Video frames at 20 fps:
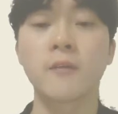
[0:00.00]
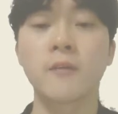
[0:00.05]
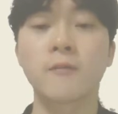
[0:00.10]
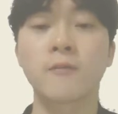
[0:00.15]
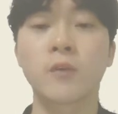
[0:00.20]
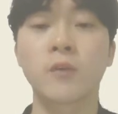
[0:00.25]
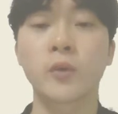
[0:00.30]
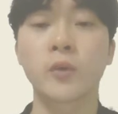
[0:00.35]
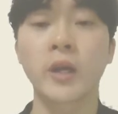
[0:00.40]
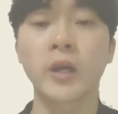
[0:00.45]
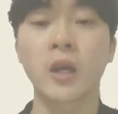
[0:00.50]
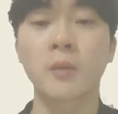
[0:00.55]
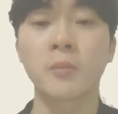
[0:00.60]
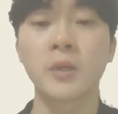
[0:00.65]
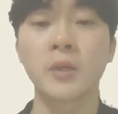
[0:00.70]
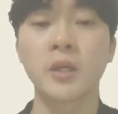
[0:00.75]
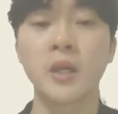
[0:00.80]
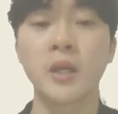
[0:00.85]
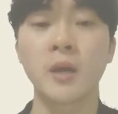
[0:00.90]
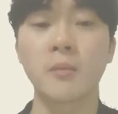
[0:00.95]
40
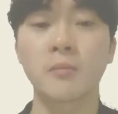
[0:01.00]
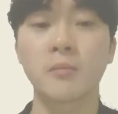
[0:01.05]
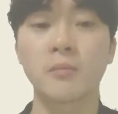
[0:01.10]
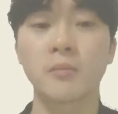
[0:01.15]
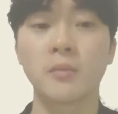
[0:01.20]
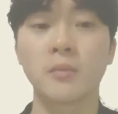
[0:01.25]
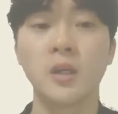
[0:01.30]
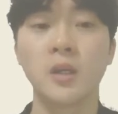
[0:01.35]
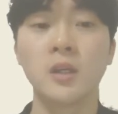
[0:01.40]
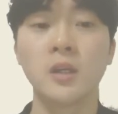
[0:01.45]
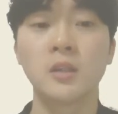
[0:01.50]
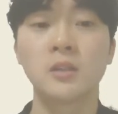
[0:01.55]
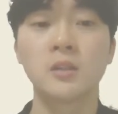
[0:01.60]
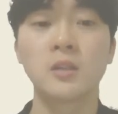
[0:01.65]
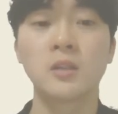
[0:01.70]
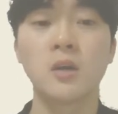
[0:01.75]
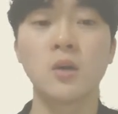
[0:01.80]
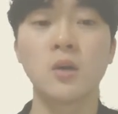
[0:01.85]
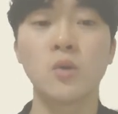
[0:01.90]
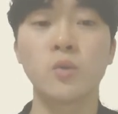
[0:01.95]
rpm.
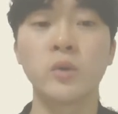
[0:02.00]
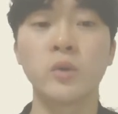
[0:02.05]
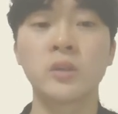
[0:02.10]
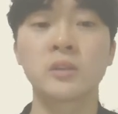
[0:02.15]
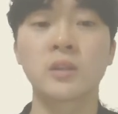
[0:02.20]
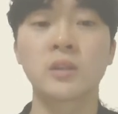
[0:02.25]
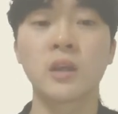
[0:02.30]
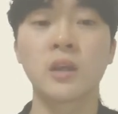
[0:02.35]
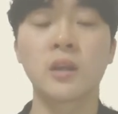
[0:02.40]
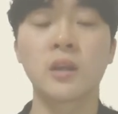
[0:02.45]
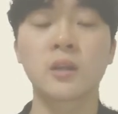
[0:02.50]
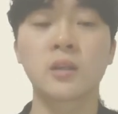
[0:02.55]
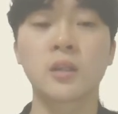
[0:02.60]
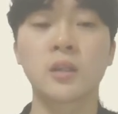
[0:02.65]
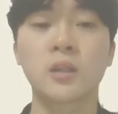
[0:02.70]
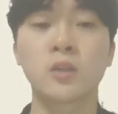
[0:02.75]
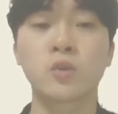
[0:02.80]
So we selected